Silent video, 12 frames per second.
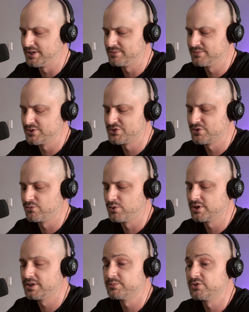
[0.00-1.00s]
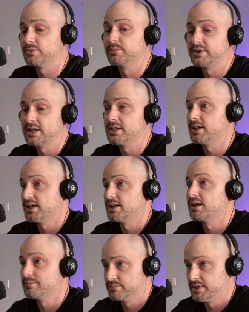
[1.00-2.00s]
I sort of wanted them to. But
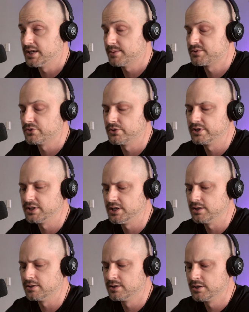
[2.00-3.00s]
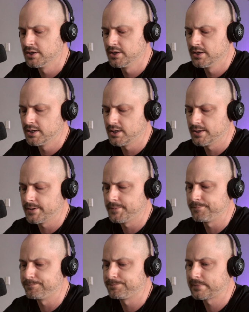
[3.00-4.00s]
they absolutely did.
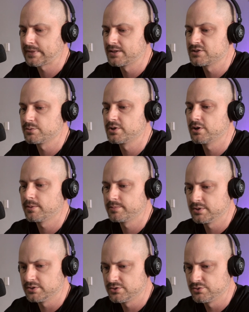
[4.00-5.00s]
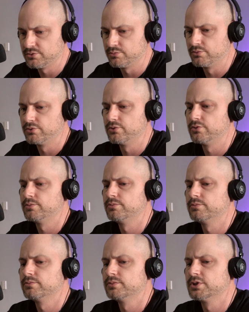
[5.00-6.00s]
And so we go up into the
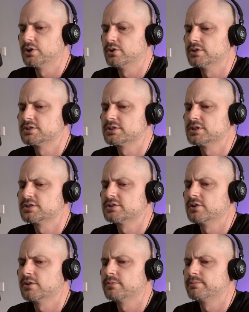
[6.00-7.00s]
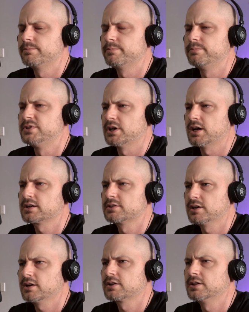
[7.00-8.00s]
room, you know, it's not
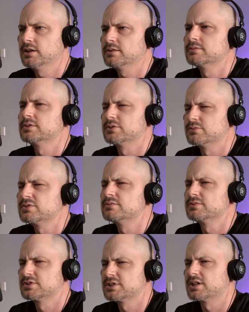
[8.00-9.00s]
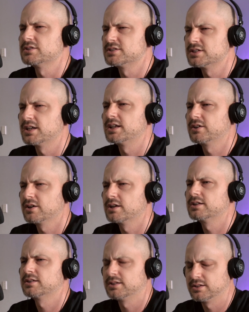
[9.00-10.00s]
dark yet. It's sun setting
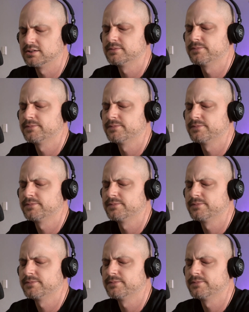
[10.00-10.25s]
kind of thing.